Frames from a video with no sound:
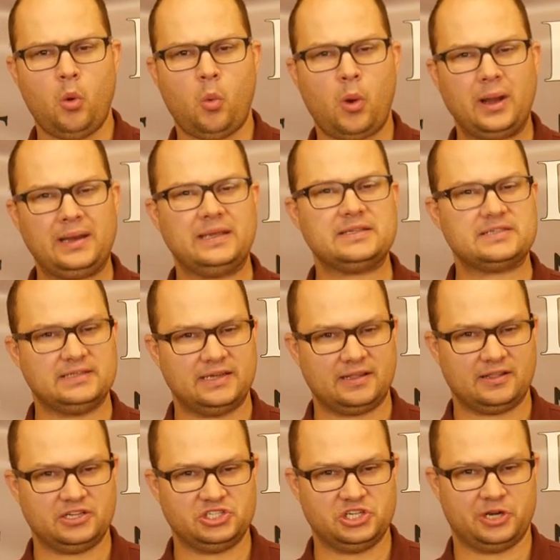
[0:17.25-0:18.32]
What is an
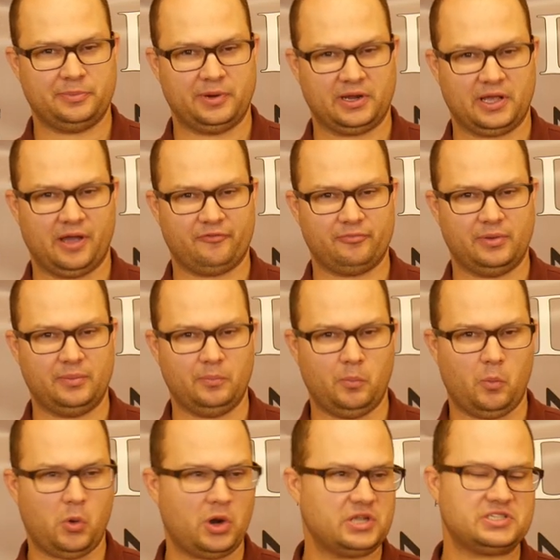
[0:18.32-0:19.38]
illegitimate
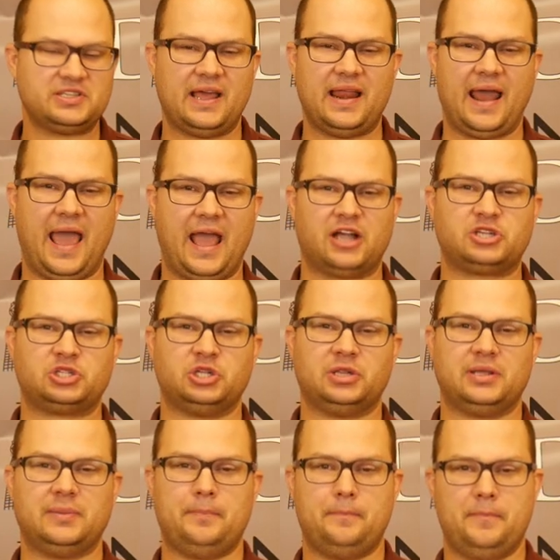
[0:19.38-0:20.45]
government? What does that
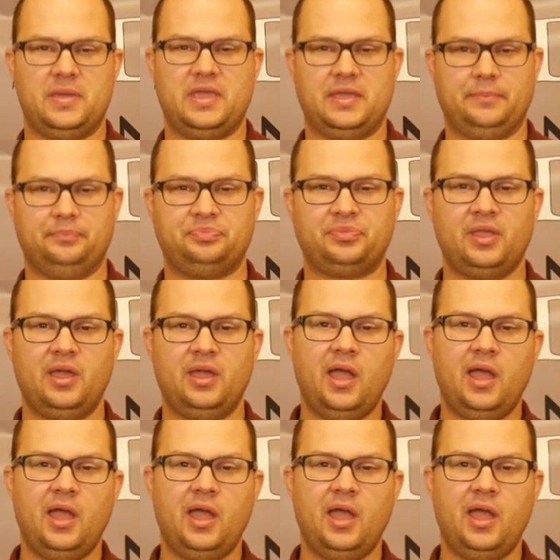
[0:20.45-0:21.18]
actually mean?